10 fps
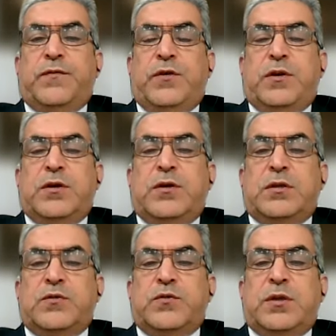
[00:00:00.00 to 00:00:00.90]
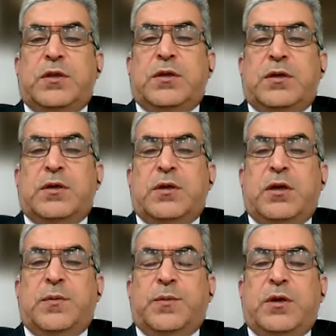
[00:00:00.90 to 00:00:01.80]
follicles with the
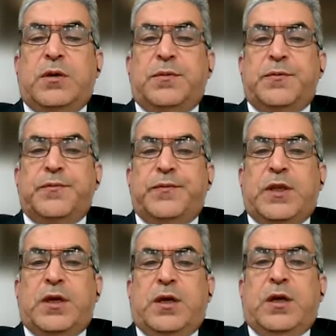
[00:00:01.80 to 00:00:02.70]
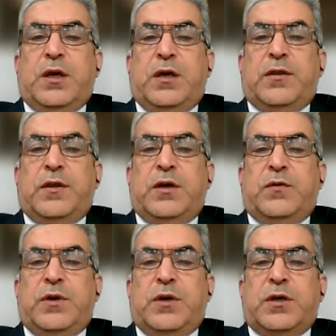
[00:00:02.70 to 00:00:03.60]
hair bulb, and then
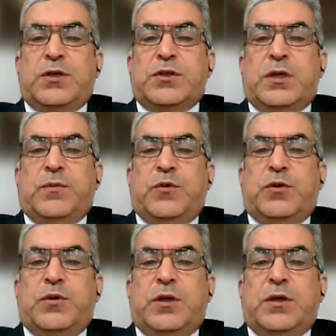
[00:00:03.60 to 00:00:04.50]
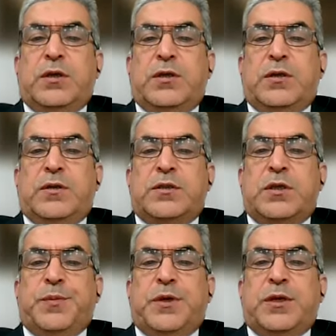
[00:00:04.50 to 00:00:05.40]
we arrange them on
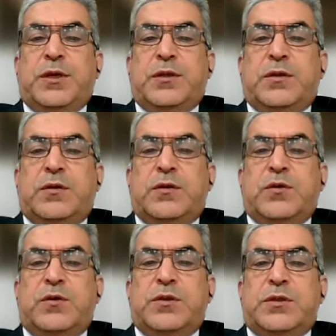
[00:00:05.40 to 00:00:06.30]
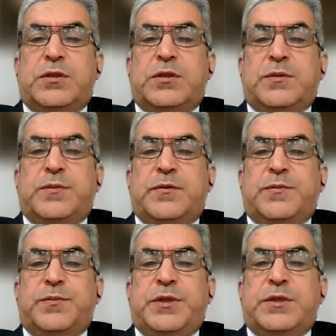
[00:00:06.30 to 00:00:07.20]
separate gauze
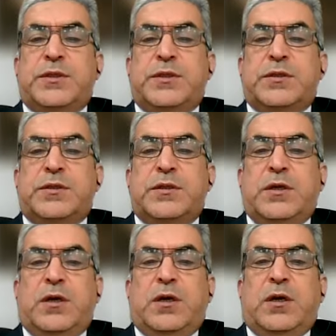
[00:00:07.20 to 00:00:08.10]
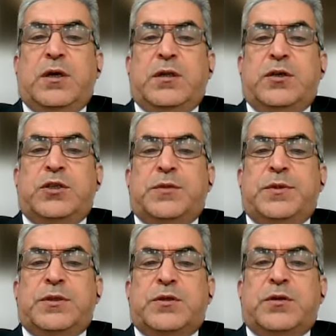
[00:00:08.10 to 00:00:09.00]
pieces, and each
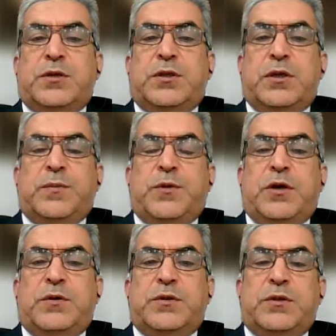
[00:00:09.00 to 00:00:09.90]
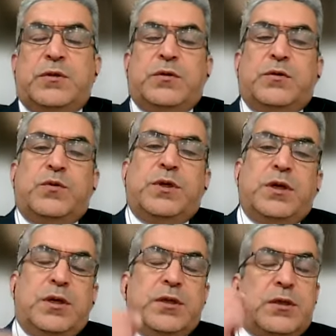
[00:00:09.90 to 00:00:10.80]
piece contain about
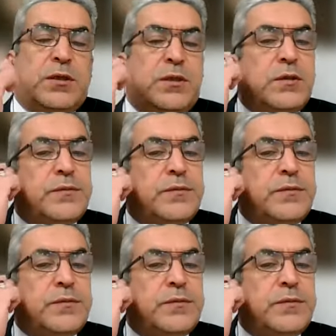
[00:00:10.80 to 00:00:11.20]
100